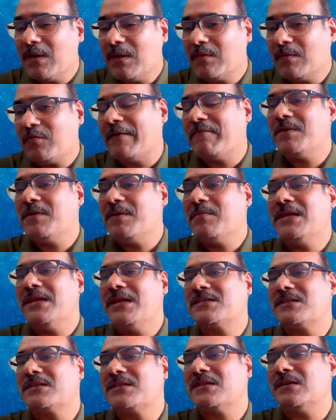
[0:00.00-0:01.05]
for
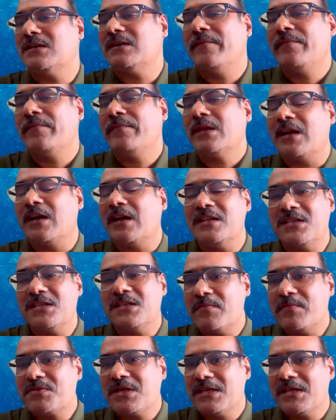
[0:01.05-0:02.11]
everybody's
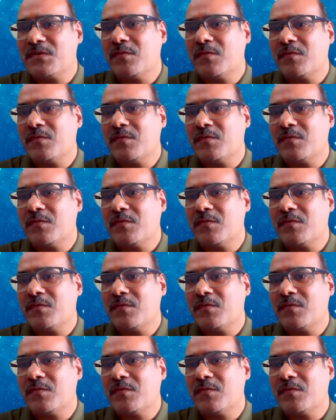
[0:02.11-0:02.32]
consumption as well.